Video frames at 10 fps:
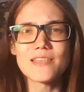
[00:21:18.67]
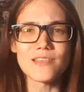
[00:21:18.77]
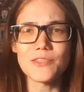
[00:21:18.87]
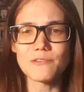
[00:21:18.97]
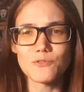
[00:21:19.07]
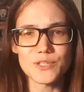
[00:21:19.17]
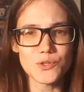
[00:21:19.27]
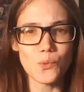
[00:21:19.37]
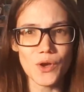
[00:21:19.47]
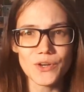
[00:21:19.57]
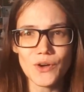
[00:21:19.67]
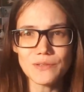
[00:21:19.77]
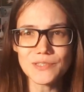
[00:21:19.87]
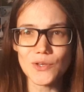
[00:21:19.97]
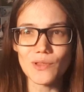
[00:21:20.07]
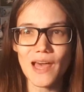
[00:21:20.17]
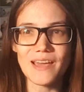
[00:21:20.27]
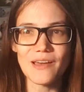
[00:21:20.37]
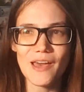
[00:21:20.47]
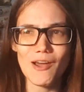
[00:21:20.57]
nothing for it to work on, so
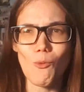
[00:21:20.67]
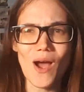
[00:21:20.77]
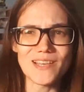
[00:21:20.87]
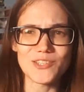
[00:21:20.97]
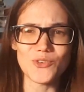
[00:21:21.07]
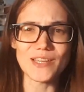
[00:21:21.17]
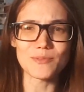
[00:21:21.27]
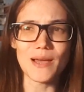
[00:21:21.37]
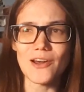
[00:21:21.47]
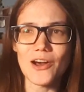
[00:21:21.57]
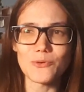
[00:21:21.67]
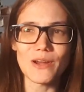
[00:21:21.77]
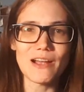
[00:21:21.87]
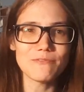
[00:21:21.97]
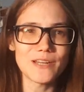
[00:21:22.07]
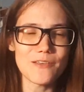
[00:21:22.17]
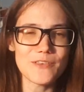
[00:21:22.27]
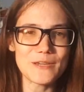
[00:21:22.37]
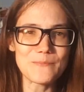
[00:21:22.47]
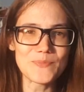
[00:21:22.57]
like, why stress my hardware out for
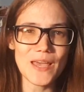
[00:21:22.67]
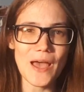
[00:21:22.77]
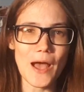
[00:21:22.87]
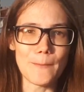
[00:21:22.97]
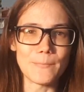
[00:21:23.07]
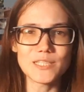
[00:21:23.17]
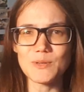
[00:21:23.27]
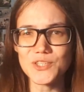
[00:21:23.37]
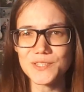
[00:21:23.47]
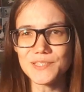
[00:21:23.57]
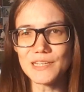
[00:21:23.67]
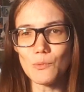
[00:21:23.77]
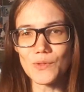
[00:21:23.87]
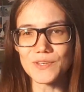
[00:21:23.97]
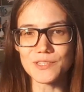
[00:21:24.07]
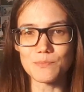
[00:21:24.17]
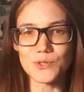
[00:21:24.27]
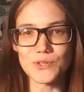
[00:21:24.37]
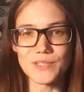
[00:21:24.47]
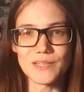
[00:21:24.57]
nothing? Especially since I want this
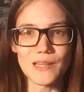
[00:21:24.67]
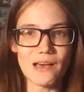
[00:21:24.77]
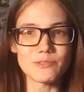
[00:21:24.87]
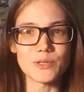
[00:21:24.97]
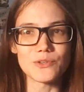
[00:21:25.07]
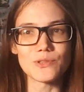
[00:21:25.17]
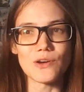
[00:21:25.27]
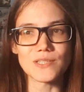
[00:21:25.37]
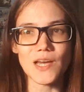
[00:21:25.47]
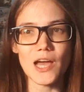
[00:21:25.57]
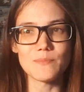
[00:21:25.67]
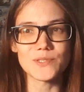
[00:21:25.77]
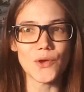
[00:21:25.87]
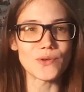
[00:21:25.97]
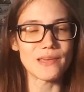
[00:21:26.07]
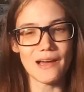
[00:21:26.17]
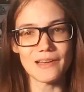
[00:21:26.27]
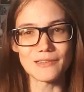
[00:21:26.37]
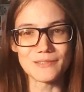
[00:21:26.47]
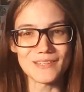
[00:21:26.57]
computer to last me a good long time, so yeah,
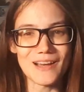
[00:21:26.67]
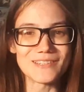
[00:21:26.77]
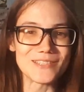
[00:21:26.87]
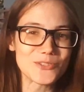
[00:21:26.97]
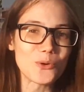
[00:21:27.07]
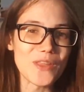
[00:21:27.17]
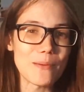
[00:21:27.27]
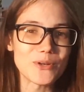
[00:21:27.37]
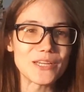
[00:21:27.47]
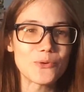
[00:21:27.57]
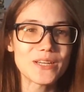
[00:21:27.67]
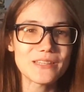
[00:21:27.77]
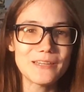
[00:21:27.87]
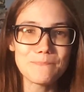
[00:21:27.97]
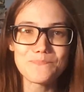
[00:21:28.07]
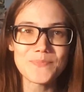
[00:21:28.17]
I uninstalled that pretty quickly.